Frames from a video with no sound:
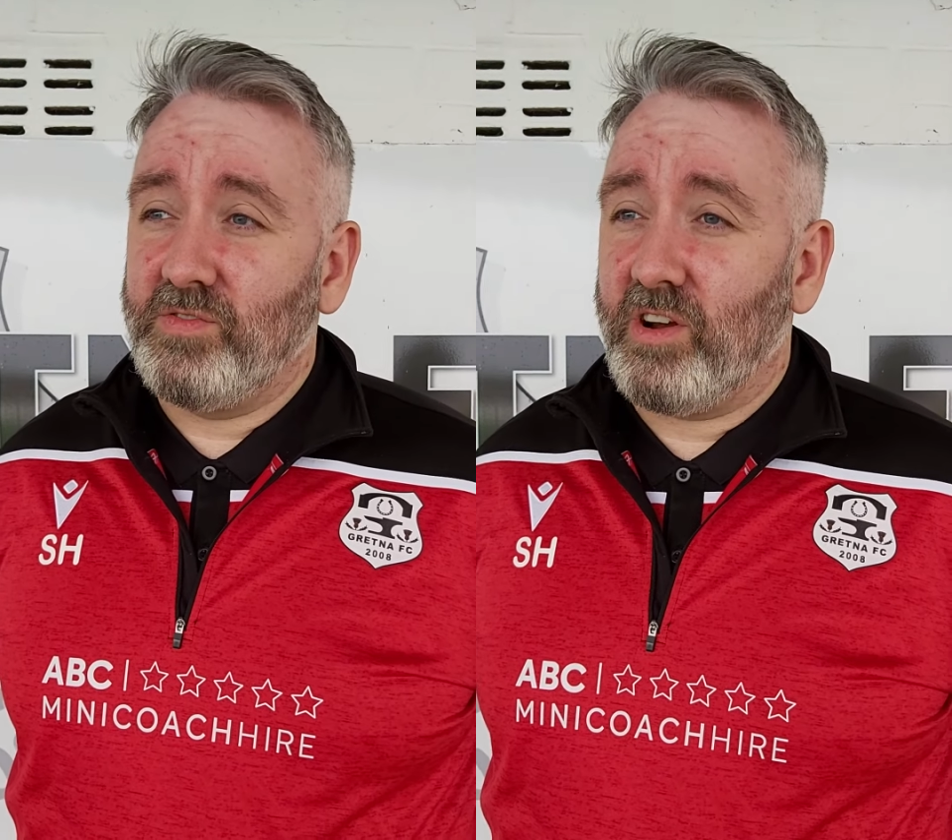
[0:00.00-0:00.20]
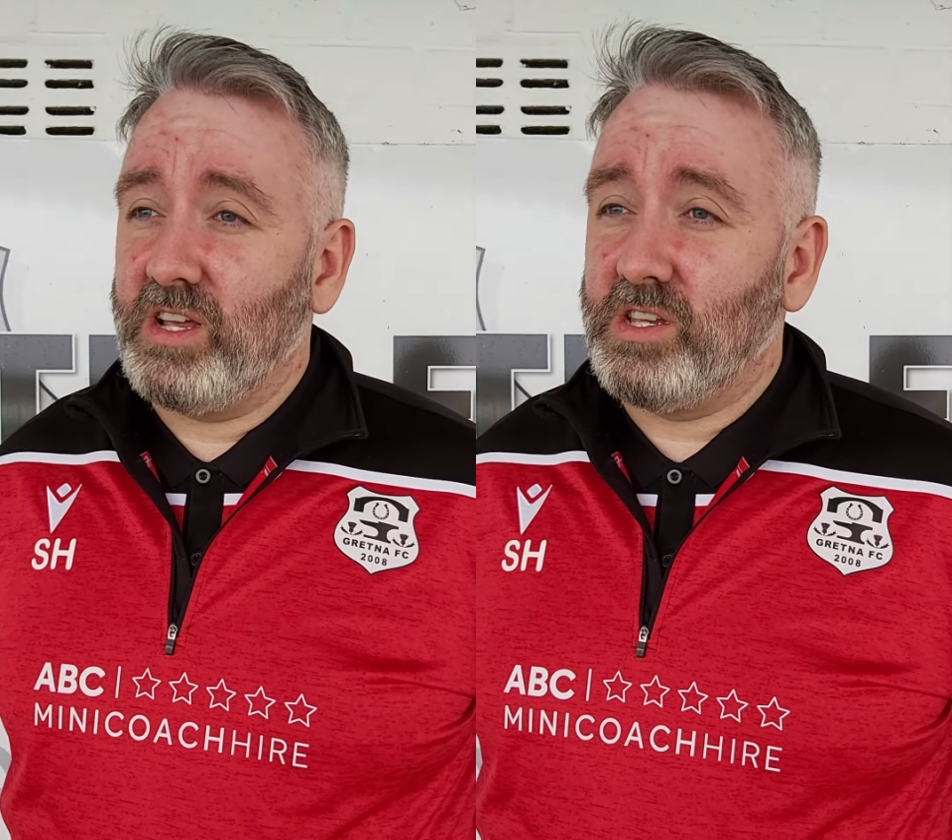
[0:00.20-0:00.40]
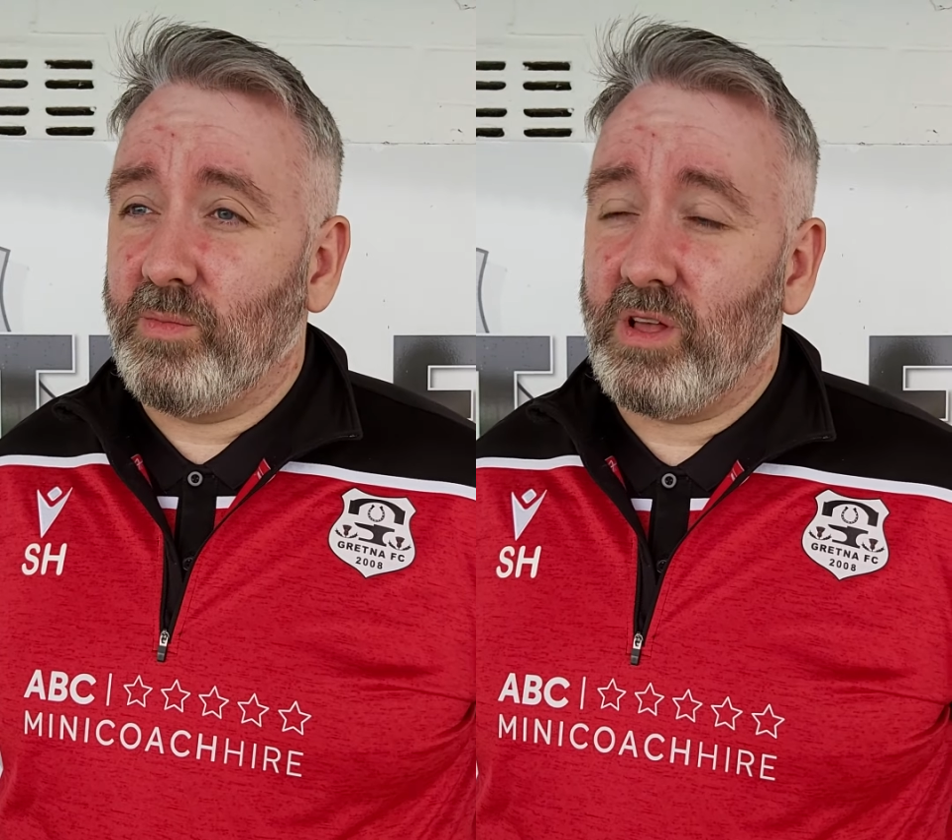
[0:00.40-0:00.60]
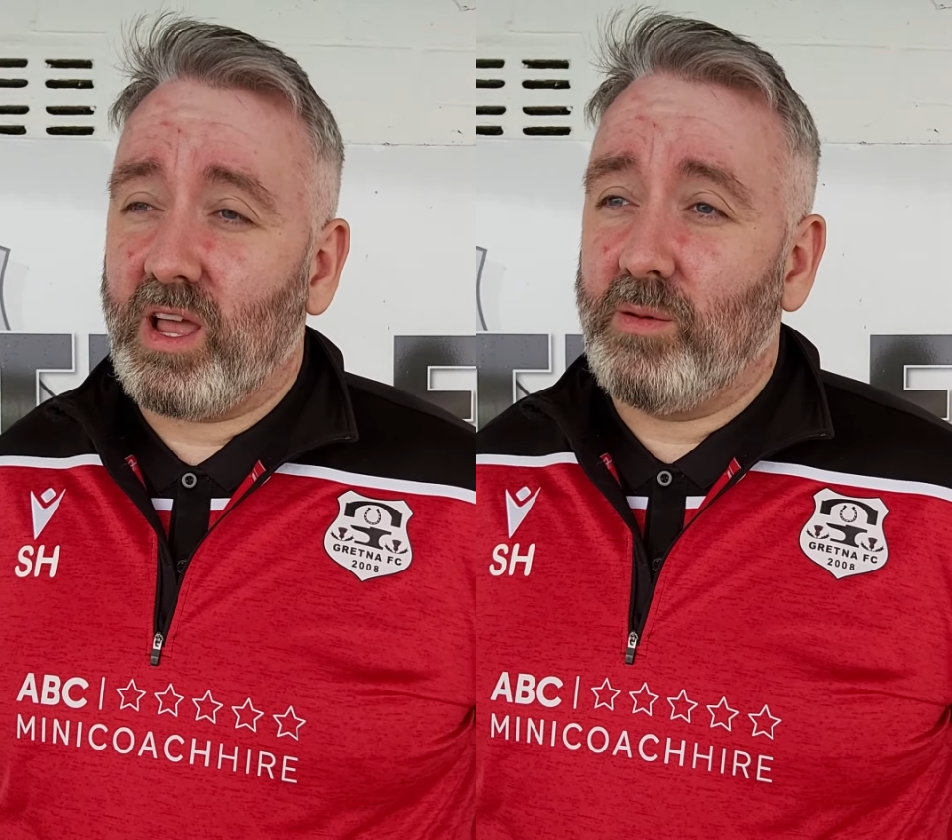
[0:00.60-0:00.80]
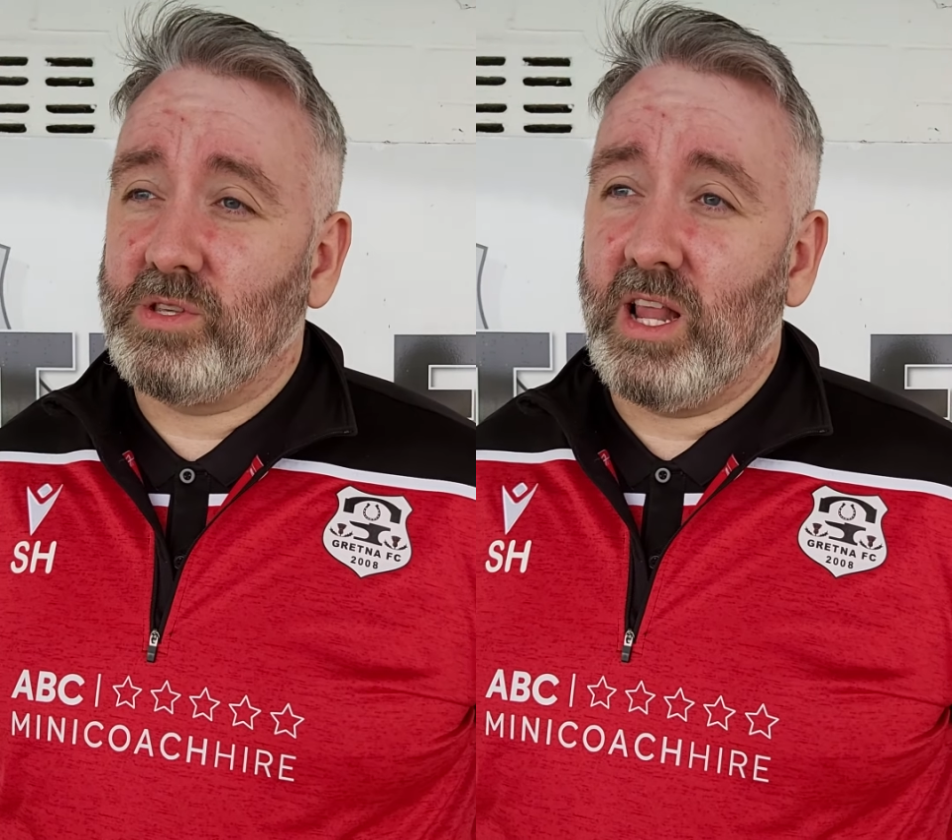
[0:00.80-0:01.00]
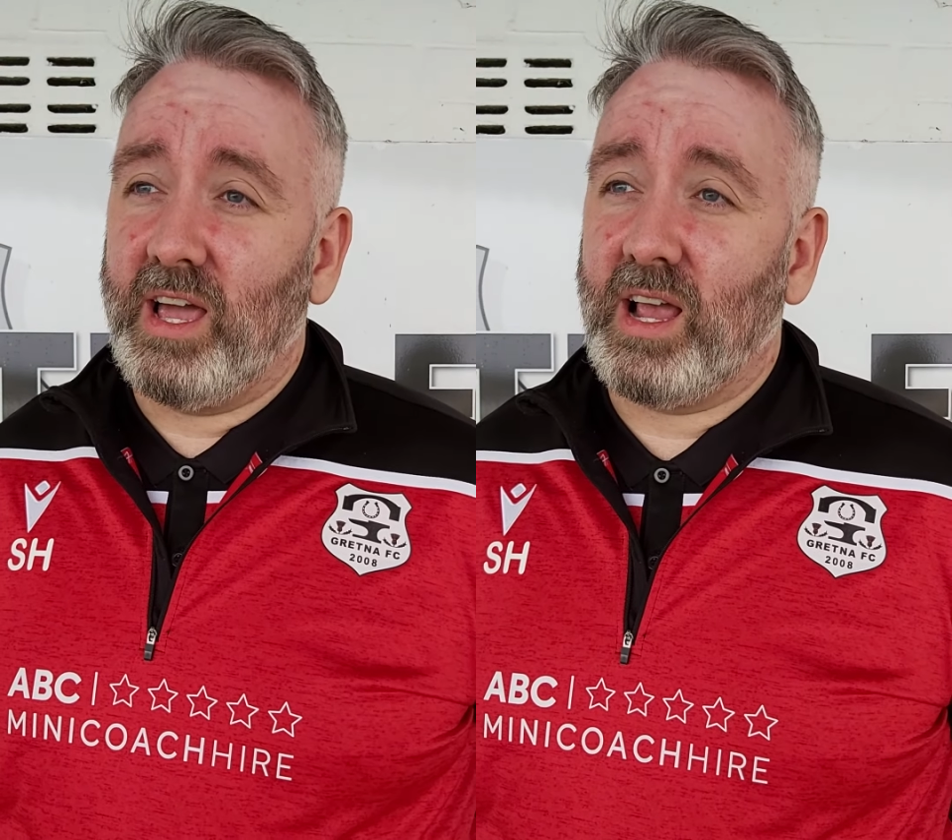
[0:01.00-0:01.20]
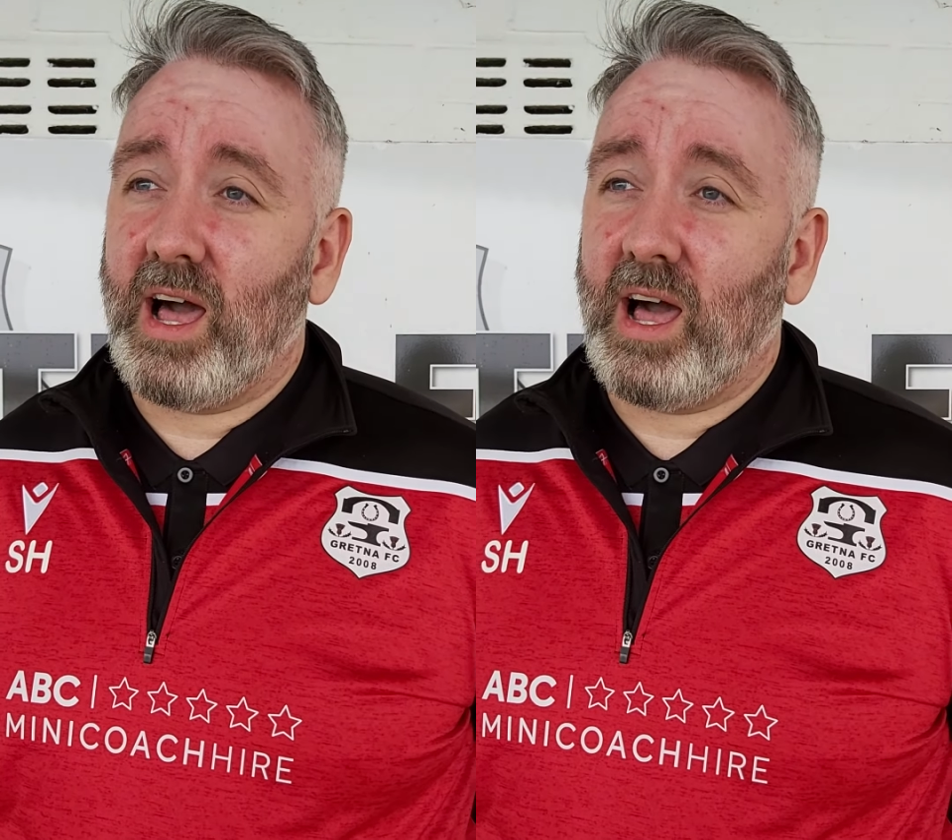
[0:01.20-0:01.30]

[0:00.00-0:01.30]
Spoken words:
It was a very simple Cambuslang,